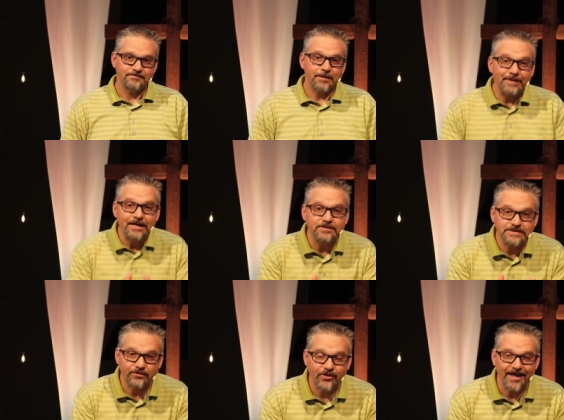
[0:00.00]
But here's
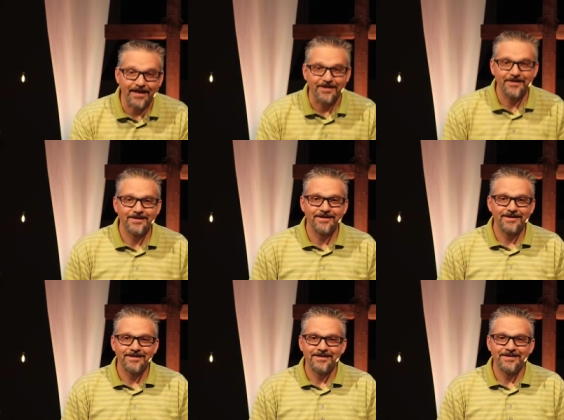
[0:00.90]
the thing
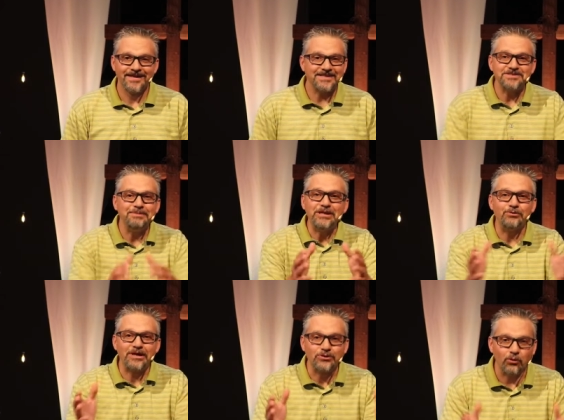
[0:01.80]
that doesn't mean you
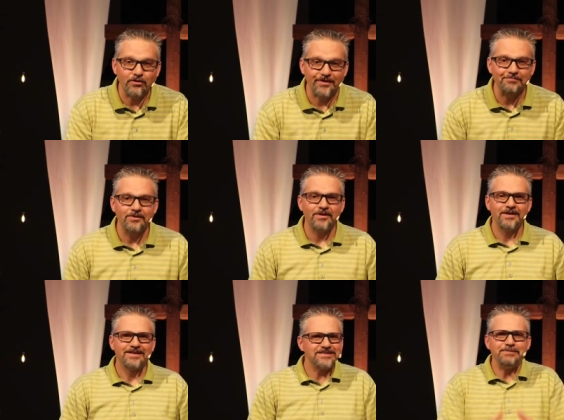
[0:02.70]
ignore them.
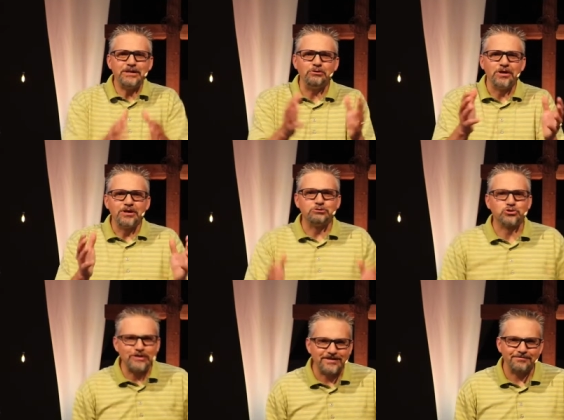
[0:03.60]
Doesn't mean you, you
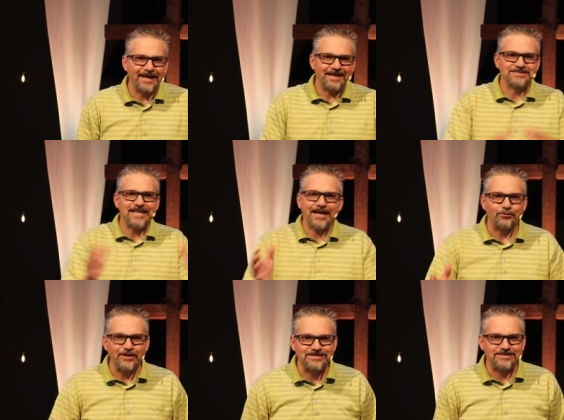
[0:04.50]
treat them like a second
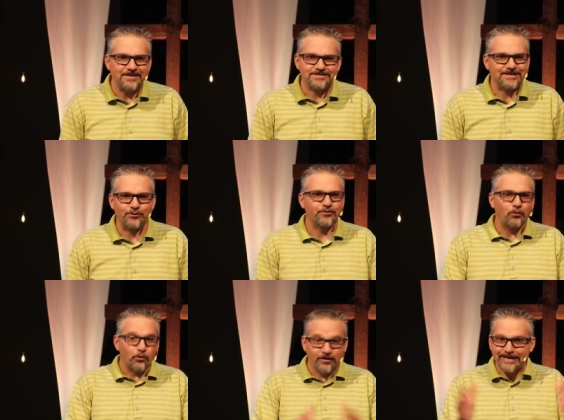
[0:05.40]
rate citizen or,
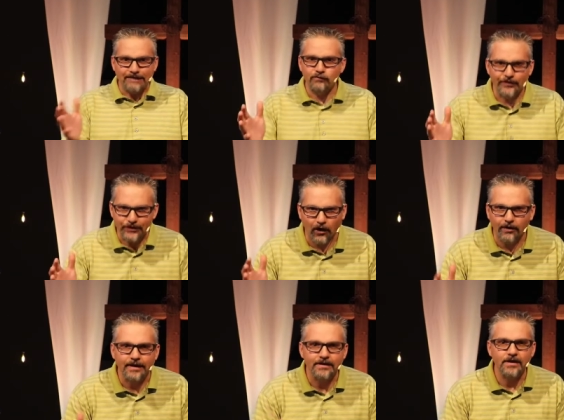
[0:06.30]
or the devil
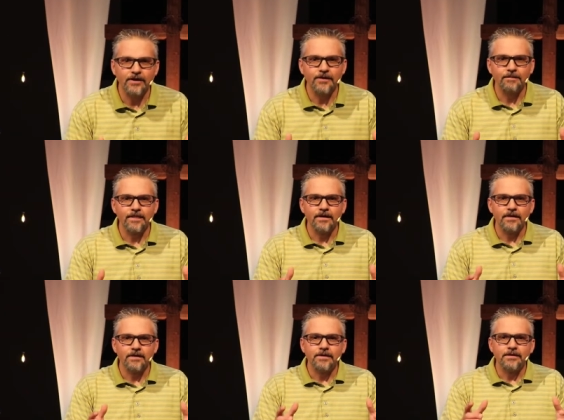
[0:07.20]
incarnate.
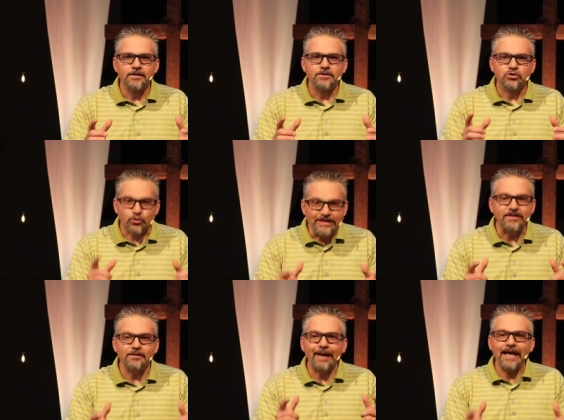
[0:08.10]
Treat
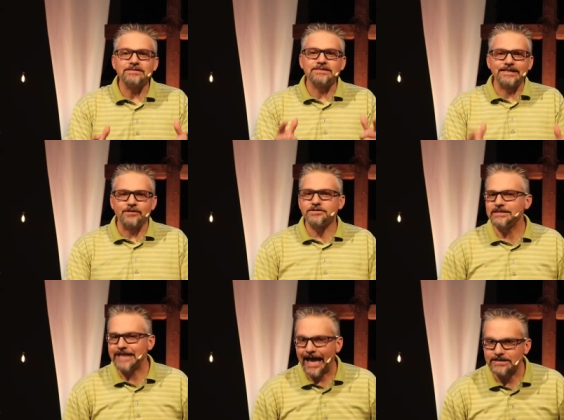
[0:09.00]
them as sinners and
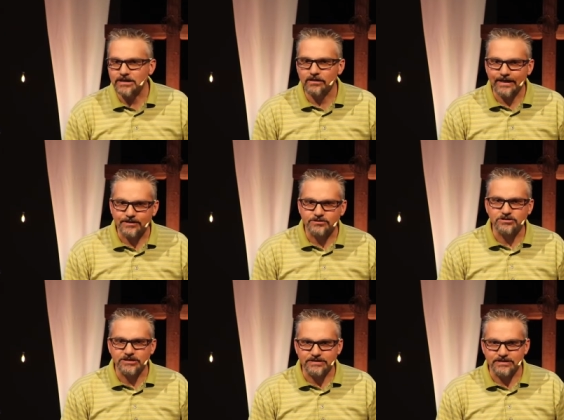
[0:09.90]
tax collectors,
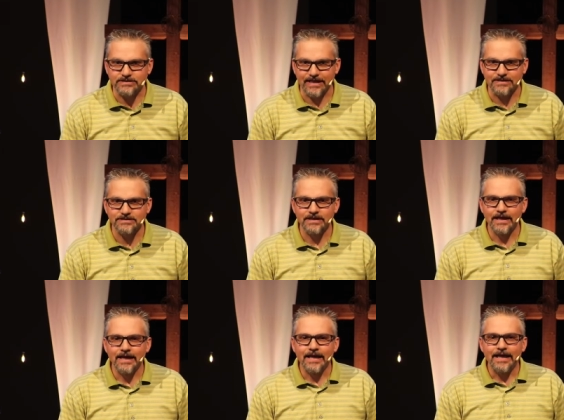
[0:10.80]
Jesus says.
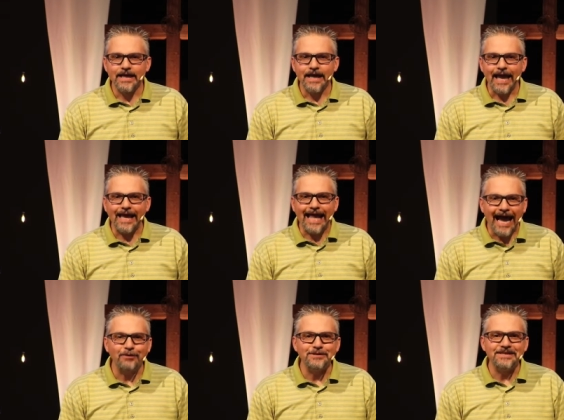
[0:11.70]
And
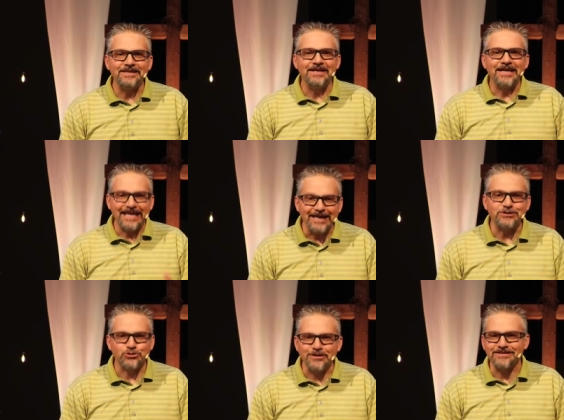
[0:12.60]
how did he
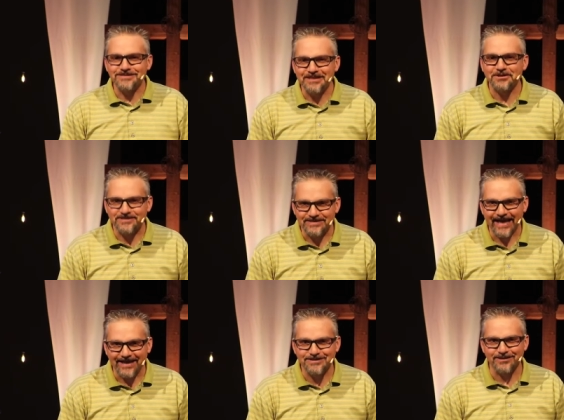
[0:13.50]
treat sinners and
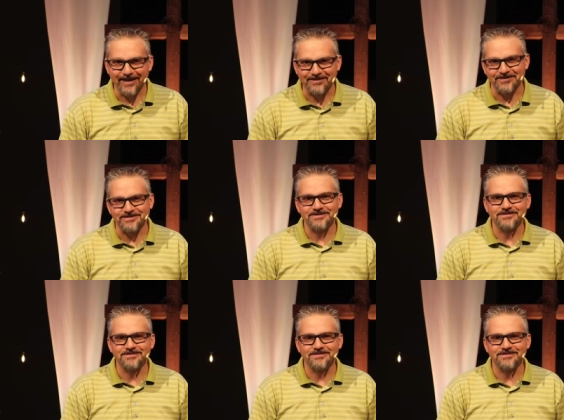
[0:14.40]
tax collectors?